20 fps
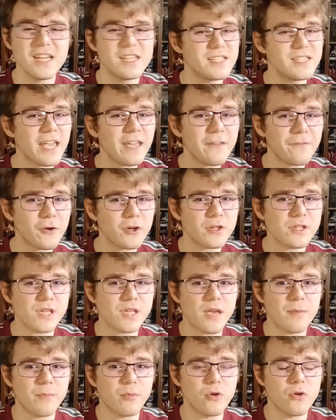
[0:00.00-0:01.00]
Take, for
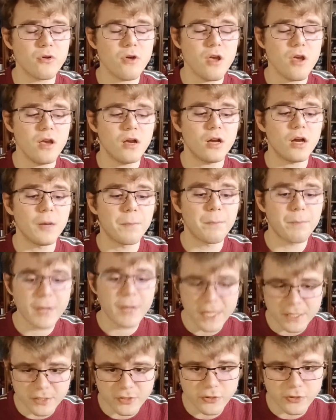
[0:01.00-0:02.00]
example, a
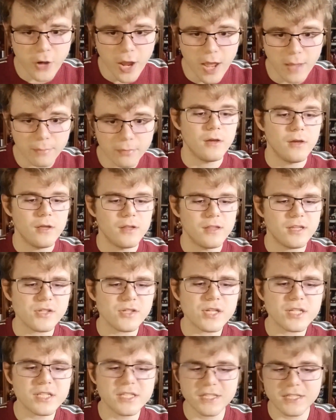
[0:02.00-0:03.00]
pit trap. There's
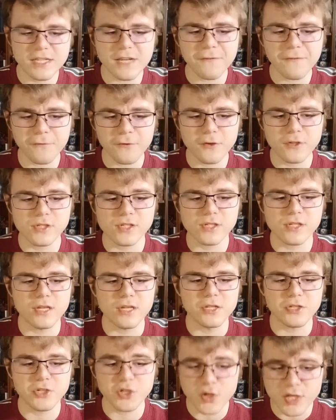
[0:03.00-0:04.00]
a difference
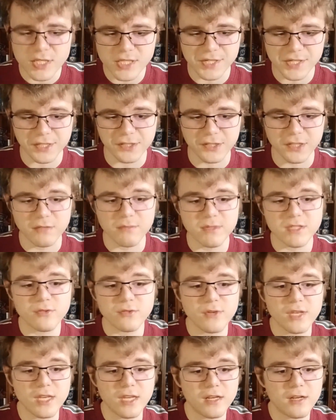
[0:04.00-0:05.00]
intrinsically
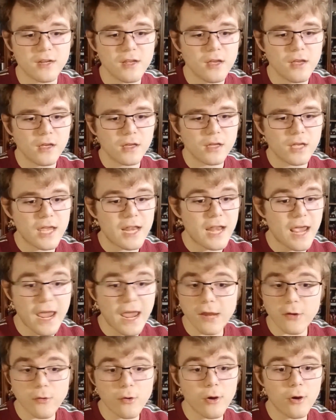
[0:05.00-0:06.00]
between an
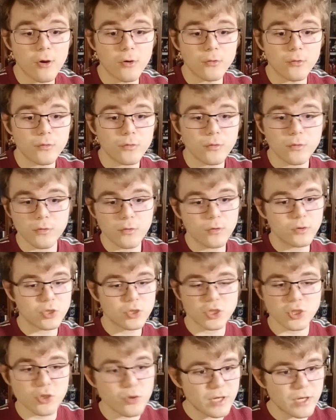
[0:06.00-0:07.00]
arrow
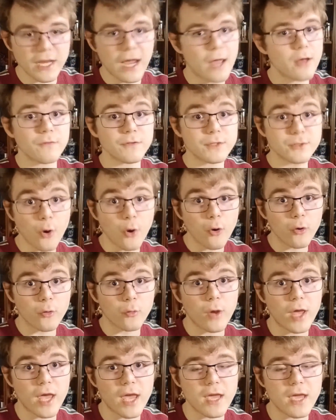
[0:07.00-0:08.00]
shooting out of a
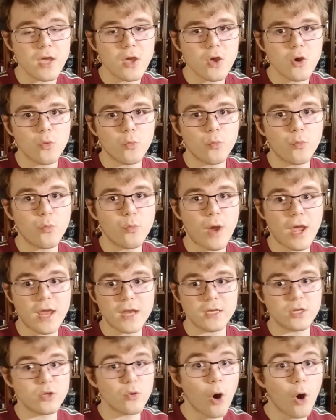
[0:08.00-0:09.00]
doorway
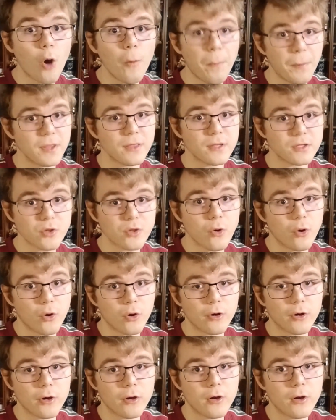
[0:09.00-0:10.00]
when you open the
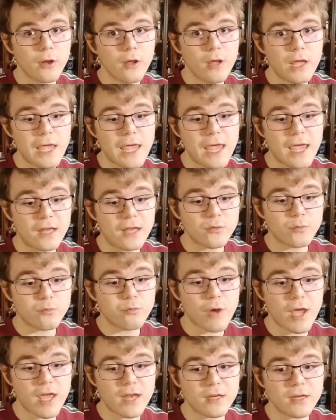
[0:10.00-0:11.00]
door and
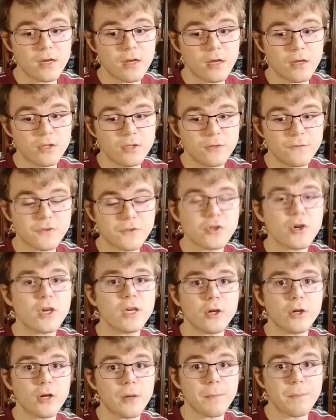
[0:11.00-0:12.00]
when you've
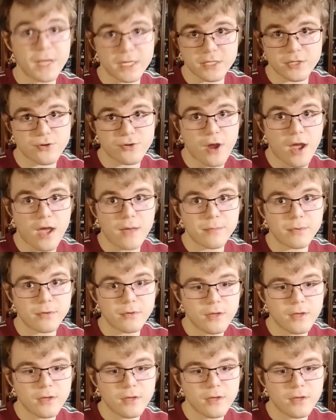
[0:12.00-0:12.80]
triggered a pit trap.